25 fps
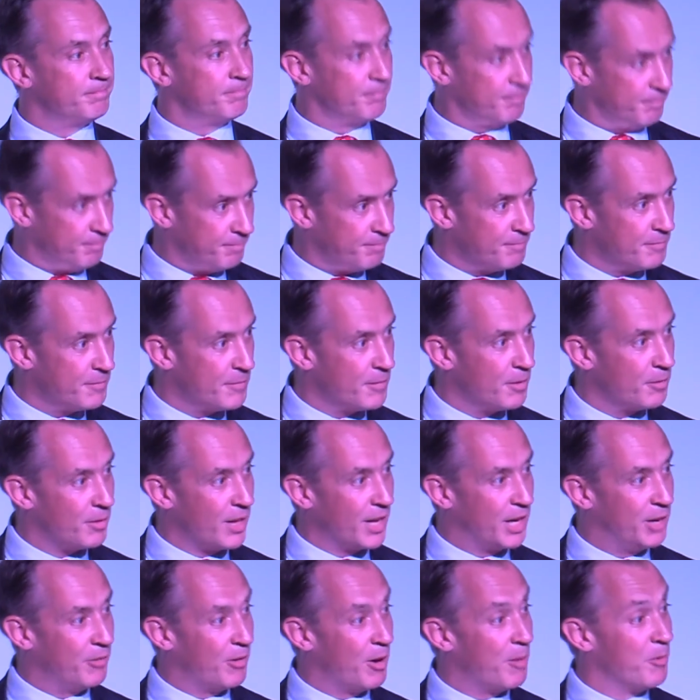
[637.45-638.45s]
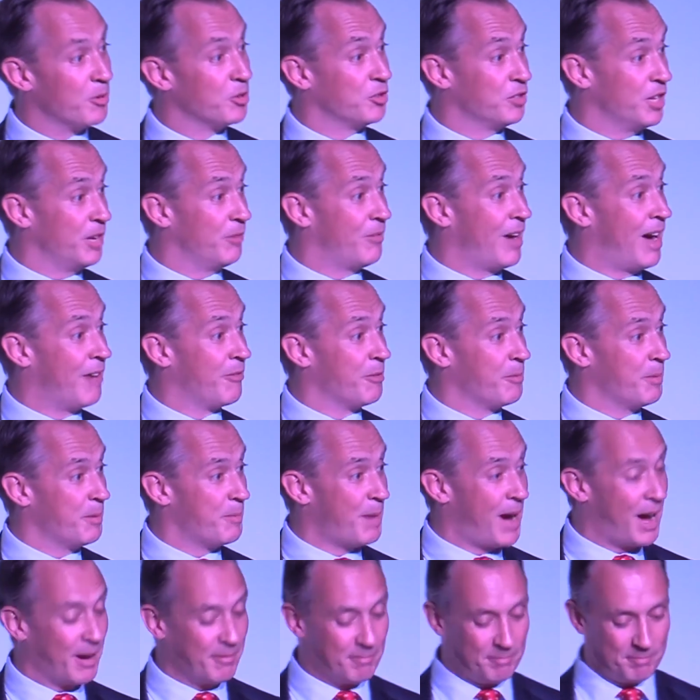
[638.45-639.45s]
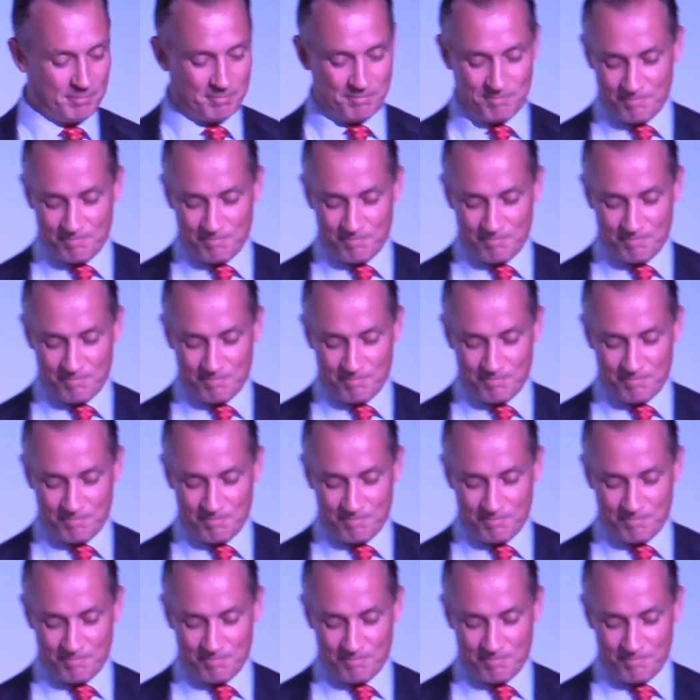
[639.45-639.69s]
Thank you very much indeed for having me back.